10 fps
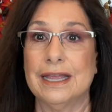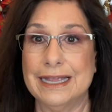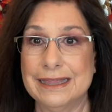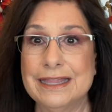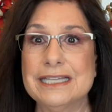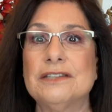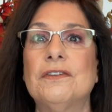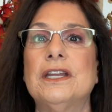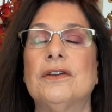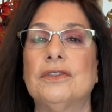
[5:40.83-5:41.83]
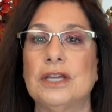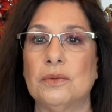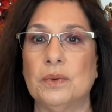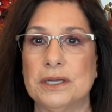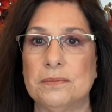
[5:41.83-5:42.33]
in this video there
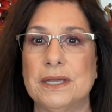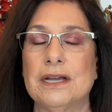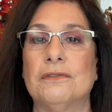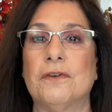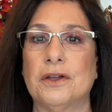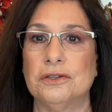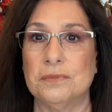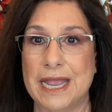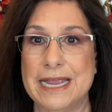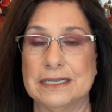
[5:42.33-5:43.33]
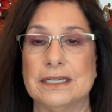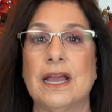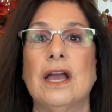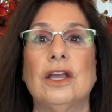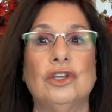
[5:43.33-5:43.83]
will be a volume eight
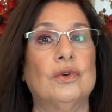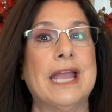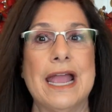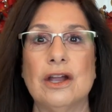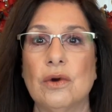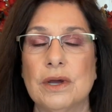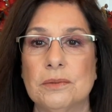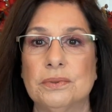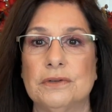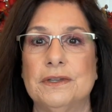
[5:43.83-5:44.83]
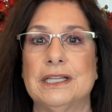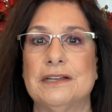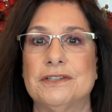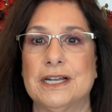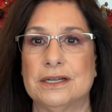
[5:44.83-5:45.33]
you can go on improving
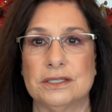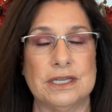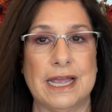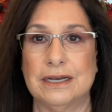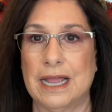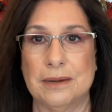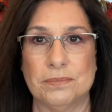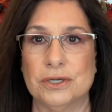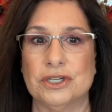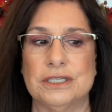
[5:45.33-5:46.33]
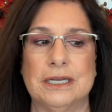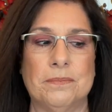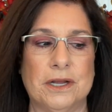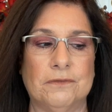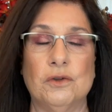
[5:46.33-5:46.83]
lifestyles and and purchase it
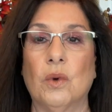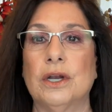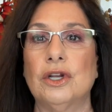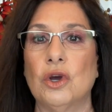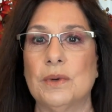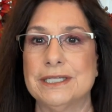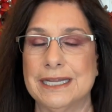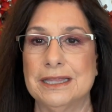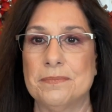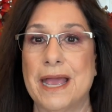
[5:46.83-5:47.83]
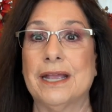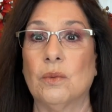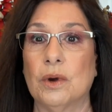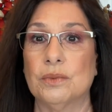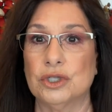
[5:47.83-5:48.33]
but if you want to know what's in the bag
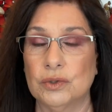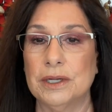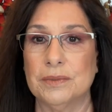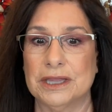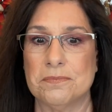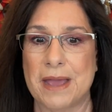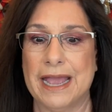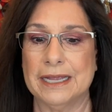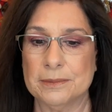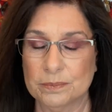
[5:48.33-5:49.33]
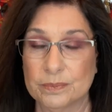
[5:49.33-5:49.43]
and what we're doing with the bag